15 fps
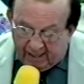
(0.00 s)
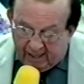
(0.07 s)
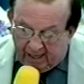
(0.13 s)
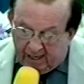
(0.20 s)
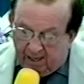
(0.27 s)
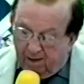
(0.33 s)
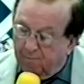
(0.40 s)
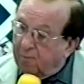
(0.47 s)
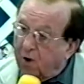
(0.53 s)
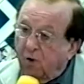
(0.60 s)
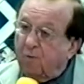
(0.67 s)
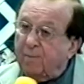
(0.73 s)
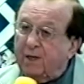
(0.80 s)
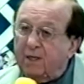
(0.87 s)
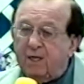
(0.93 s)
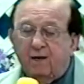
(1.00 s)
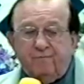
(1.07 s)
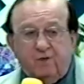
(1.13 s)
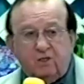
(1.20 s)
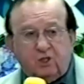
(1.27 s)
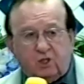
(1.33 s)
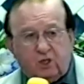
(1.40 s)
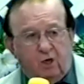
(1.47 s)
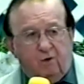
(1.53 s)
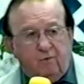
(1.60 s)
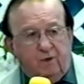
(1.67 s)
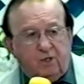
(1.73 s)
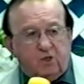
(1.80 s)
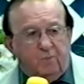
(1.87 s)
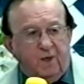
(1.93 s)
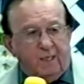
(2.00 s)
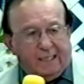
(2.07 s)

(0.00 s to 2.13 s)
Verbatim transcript: and a moment of discouragement